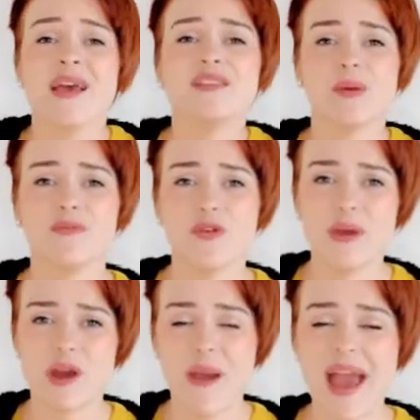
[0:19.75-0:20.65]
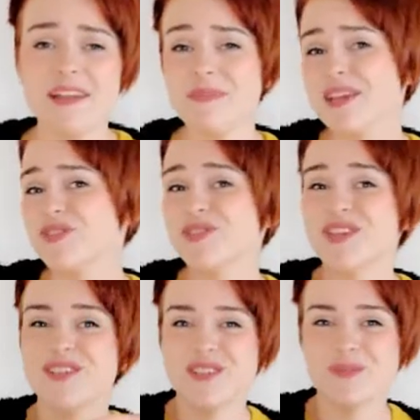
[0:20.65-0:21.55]
So before we go ahead, make sure that
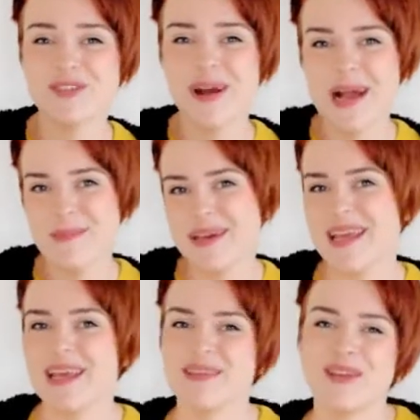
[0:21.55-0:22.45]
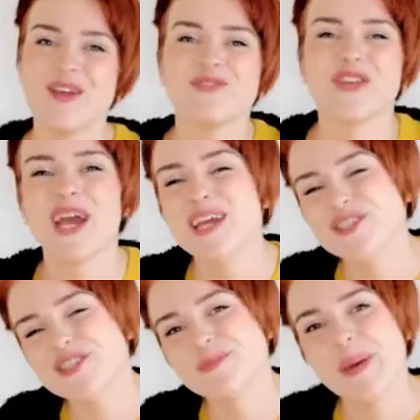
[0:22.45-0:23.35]
you subscribe and hit the
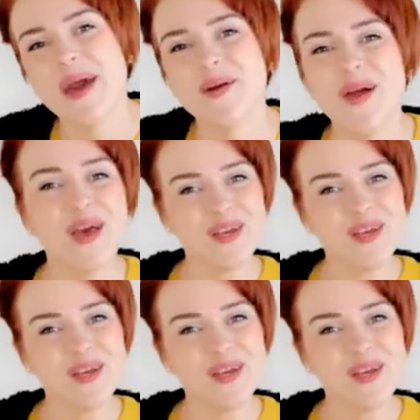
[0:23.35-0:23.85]
notifications bell